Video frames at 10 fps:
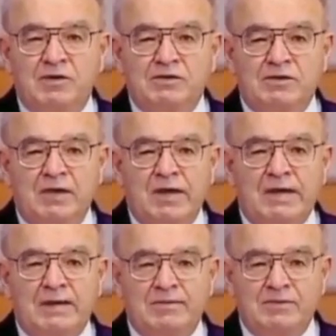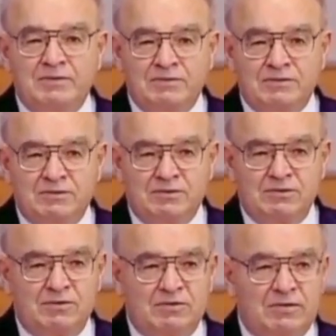not animals
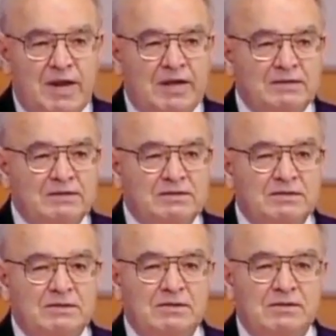or rats.